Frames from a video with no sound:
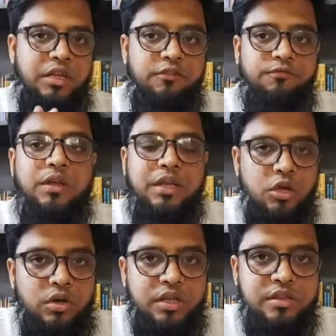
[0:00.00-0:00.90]
If the
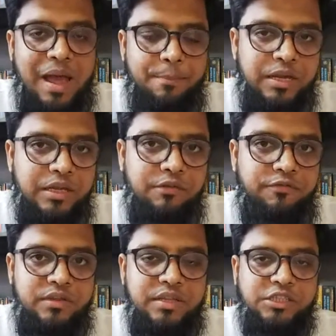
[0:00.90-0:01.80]
cure is happening in the
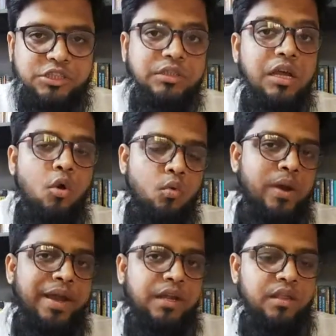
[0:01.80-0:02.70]
first selection,
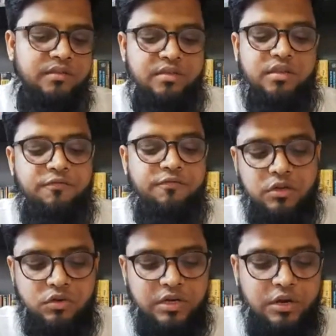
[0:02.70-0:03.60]
why it is? Just refer
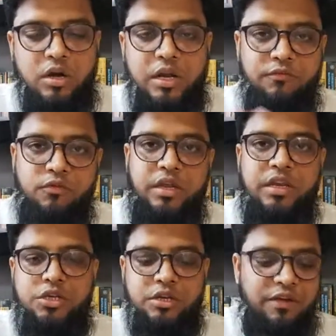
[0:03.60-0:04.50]
to the recording for
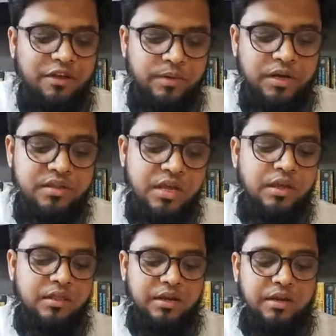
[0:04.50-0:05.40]
initial 5 minutes.
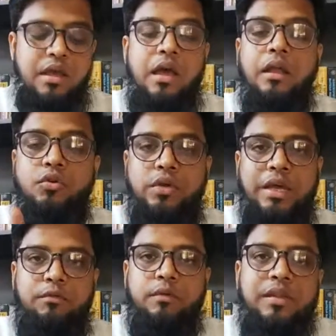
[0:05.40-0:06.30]
Then
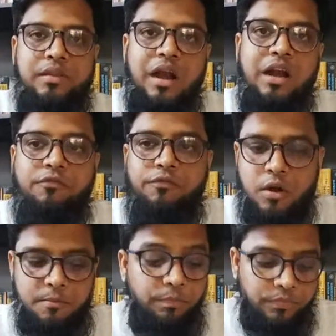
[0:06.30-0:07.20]
today we will start
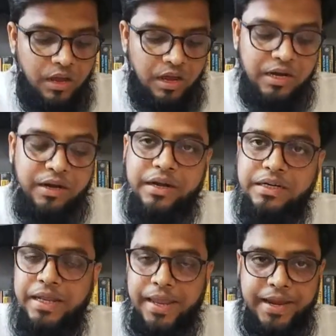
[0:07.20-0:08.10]
from
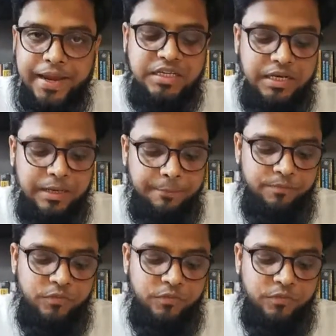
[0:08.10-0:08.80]
118.